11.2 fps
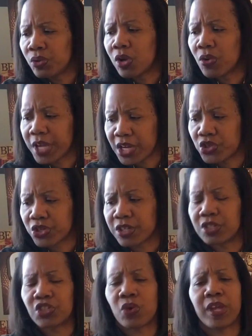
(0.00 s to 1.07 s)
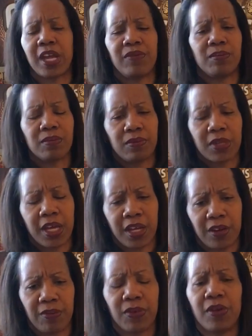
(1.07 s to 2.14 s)
location. And so they, they
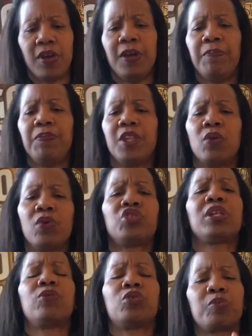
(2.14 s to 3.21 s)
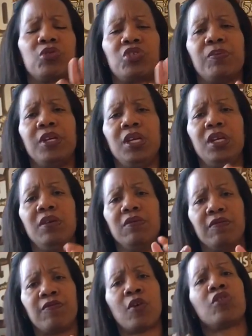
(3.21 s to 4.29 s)
originally were supposed to be
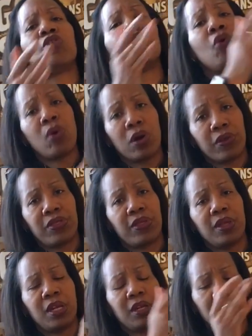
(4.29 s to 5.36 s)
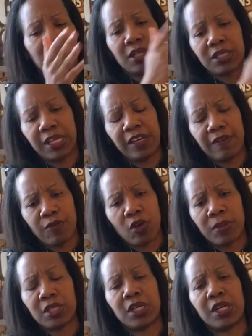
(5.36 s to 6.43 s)
further north in the, in the city of
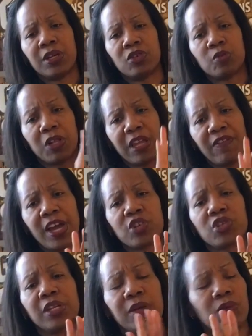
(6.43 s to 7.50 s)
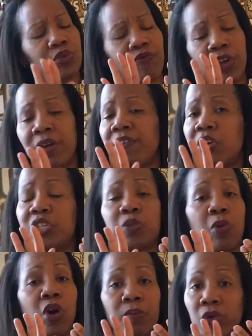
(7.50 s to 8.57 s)
Farmington Hills, but they've actually, it was very, very
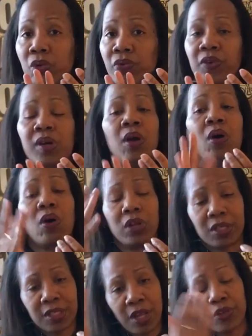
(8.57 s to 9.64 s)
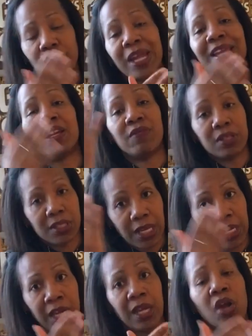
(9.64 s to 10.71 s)
smart move on the southern end of the
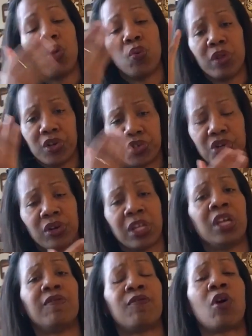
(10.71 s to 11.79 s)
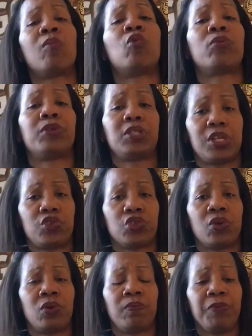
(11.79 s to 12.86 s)
city where there's certainly far more potential,